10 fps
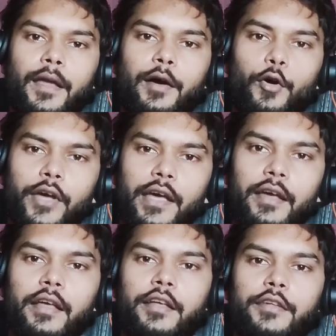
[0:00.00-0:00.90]

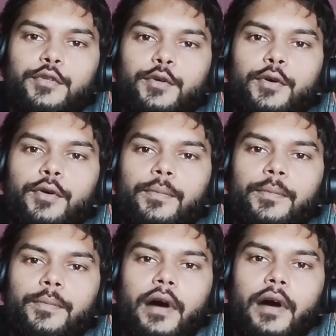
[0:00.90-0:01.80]
Okay, so
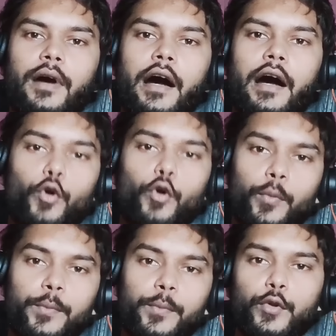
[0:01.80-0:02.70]
I
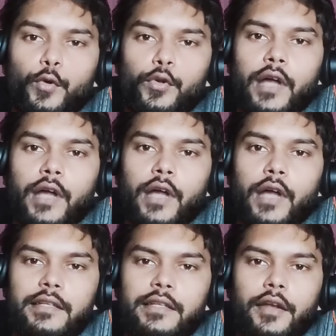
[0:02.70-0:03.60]
hope you know the
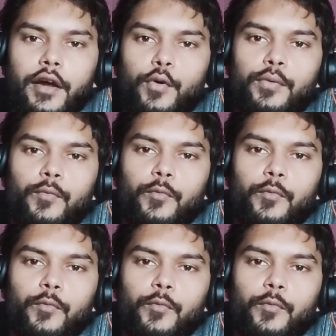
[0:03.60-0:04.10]
answer now,